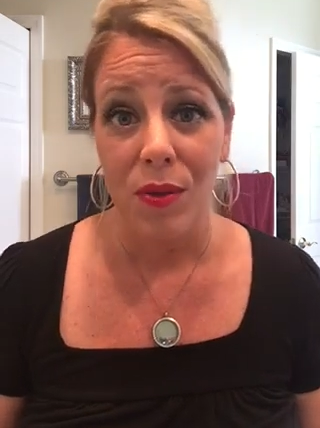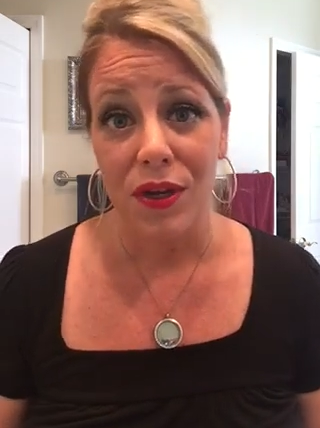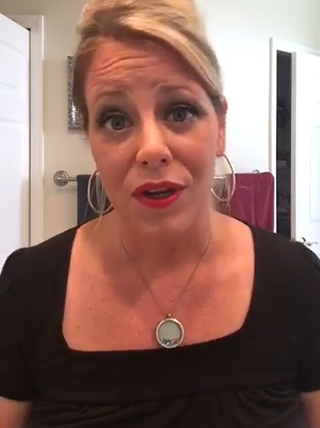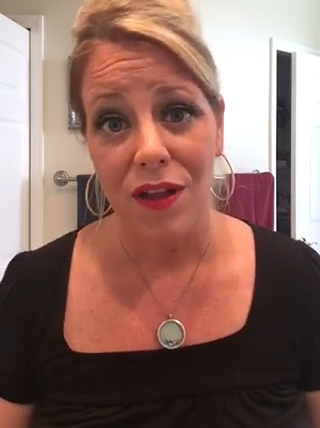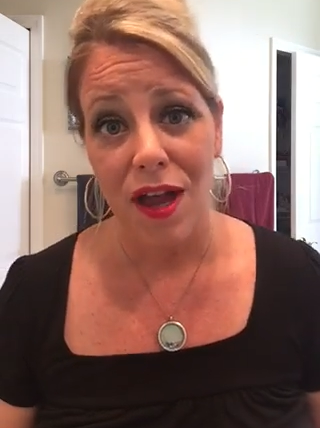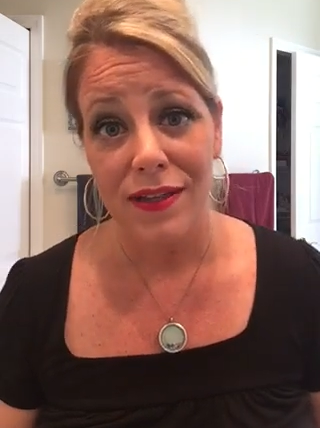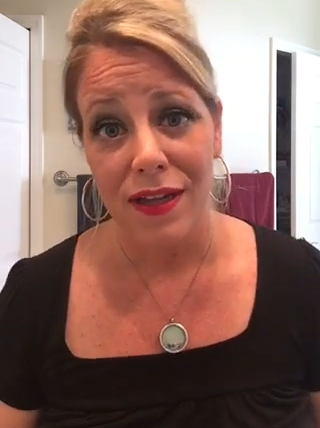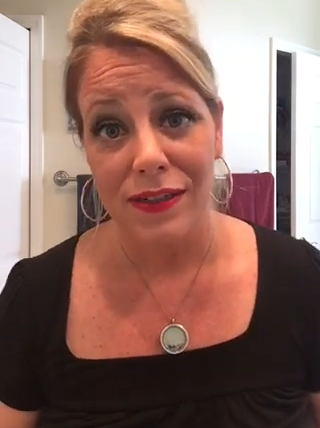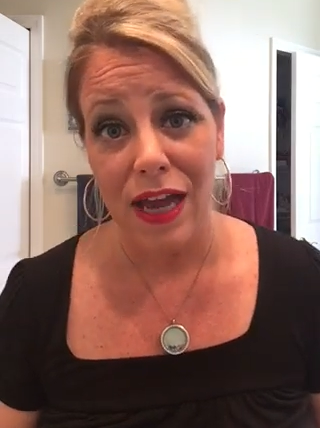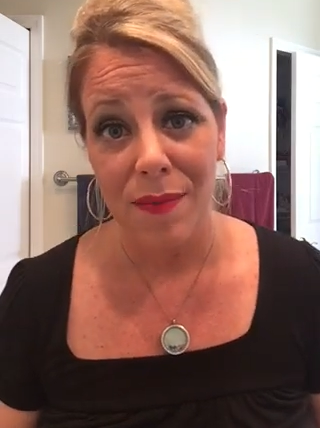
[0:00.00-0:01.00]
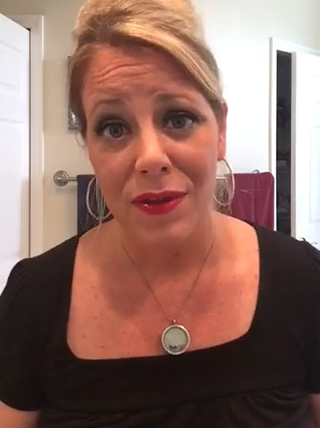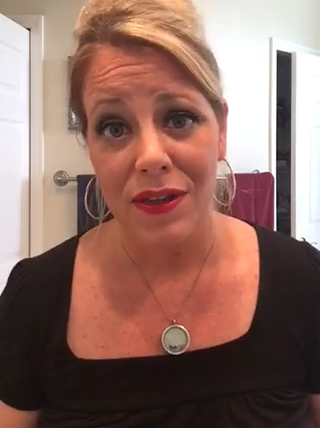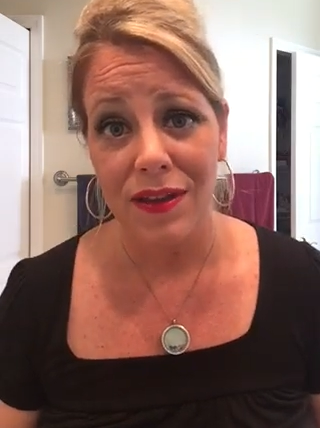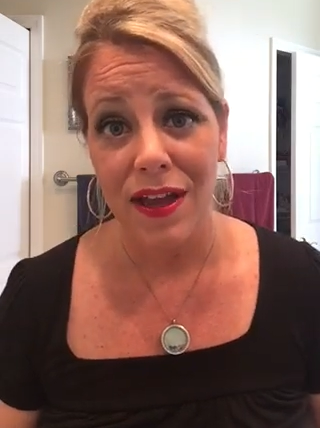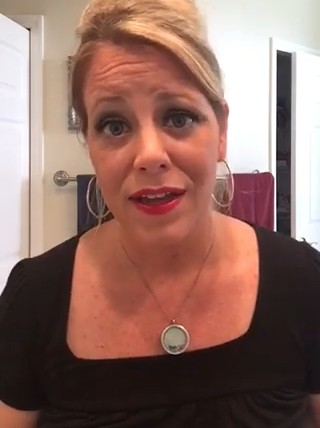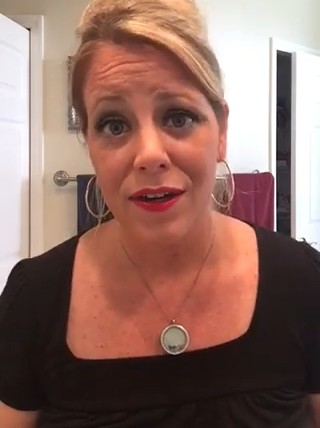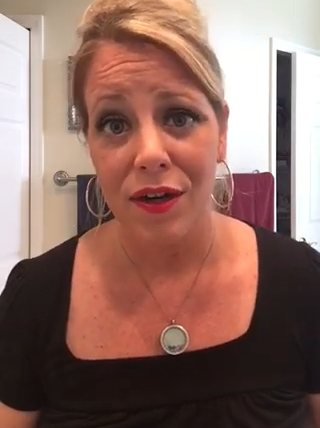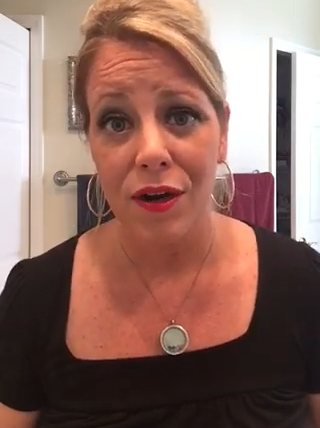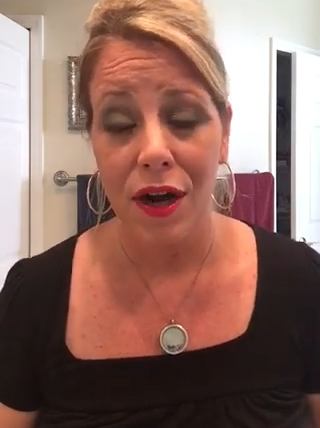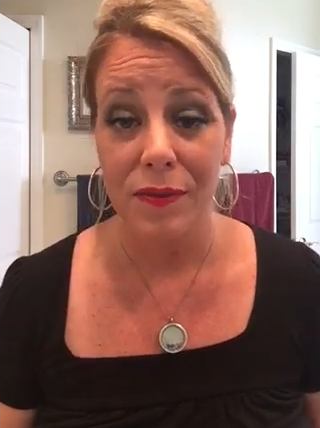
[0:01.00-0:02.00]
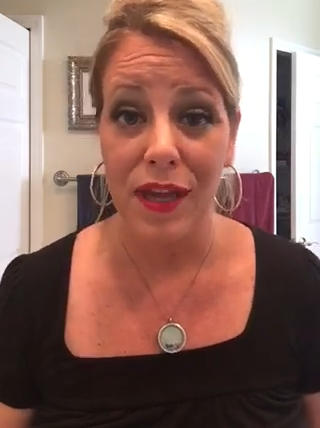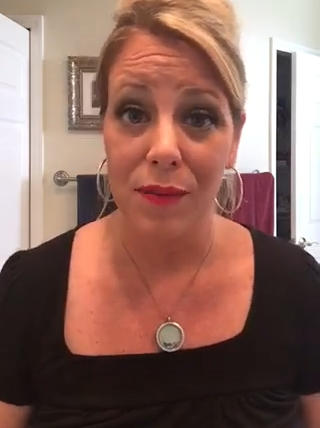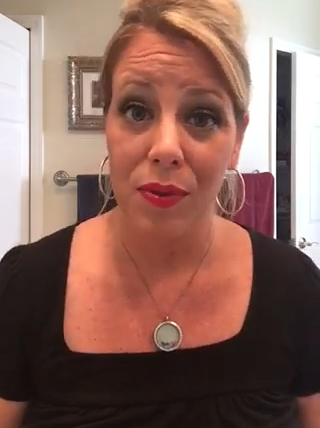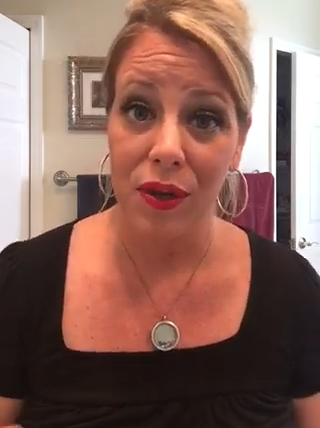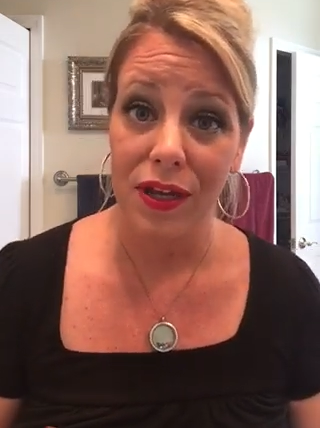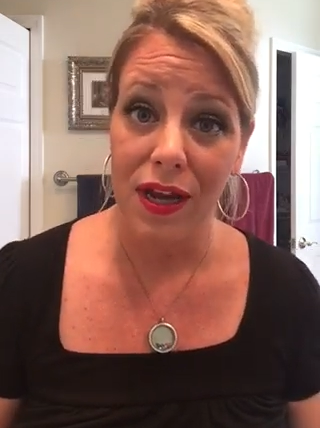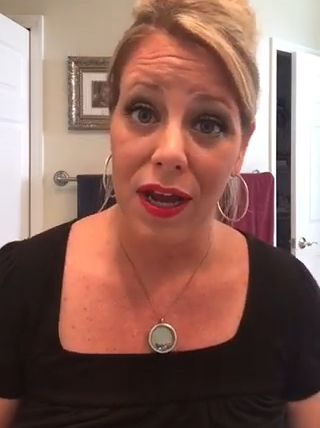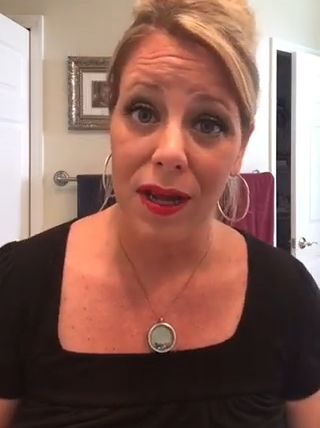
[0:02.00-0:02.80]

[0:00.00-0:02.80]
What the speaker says: put a gloss on top of the liner, then put,